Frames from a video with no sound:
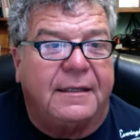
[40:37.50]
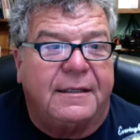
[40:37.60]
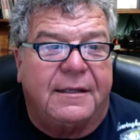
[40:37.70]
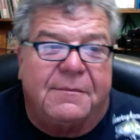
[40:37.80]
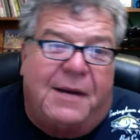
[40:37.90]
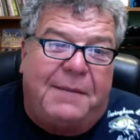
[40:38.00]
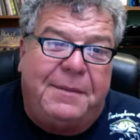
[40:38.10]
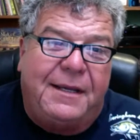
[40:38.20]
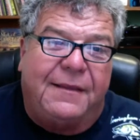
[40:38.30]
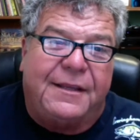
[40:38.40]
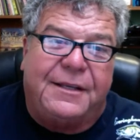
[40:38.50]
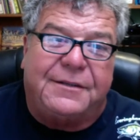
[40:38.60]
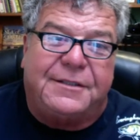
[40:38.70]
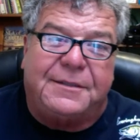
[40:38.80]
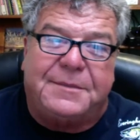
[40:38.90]
There might be on the
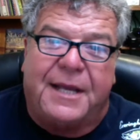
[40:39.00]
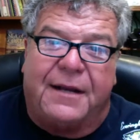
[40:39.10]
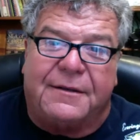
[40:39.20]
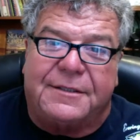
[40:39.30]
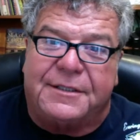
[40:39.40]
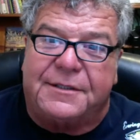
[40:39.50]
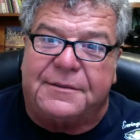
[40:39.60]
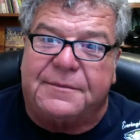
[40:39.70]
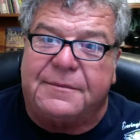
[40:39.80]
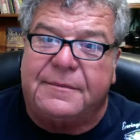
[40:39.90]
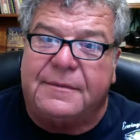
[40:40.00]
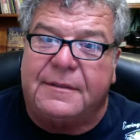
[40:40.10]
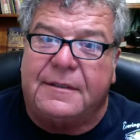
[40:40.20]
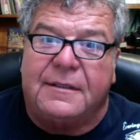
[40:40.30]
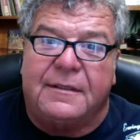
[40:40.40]
YouTube channel too,
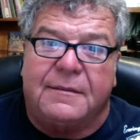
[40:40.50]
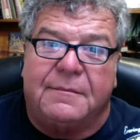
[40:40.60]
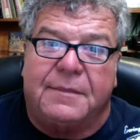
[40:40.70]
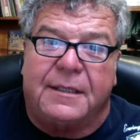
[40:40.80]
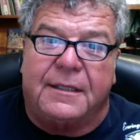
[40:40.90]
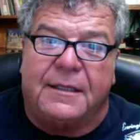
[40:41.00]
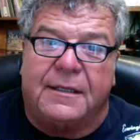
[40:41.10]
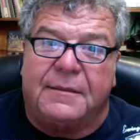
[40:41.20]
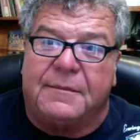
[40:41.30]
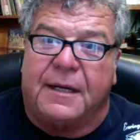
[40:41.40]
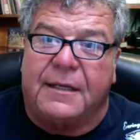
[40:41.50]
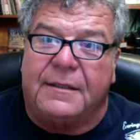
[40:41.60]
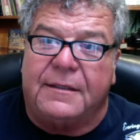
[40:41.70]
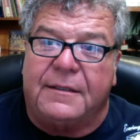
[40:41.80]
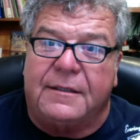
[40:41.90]
but I
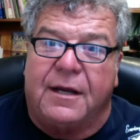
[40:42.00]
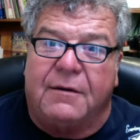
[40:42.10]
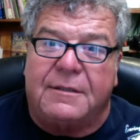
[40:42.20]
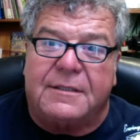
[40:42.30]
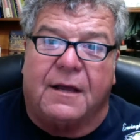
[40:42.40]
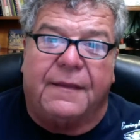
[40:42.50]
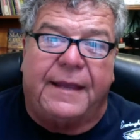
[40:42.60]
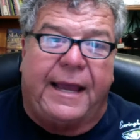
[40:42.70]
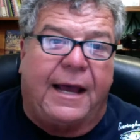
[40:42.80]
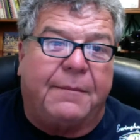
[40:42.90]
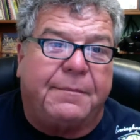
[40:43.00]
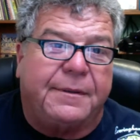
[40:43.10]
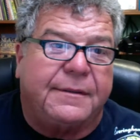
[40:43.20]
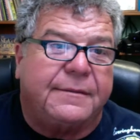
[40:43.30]
know it's on the app.